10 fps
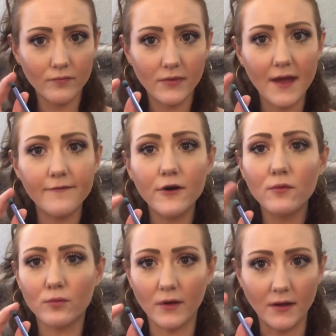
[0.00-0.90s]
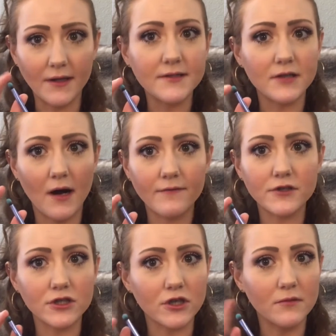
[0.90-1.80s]
They feel really soft
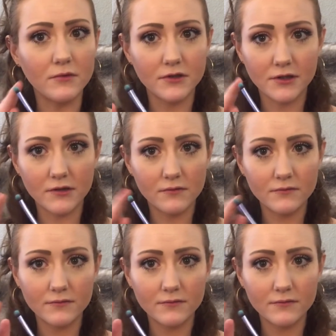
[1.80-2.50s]
and durable too.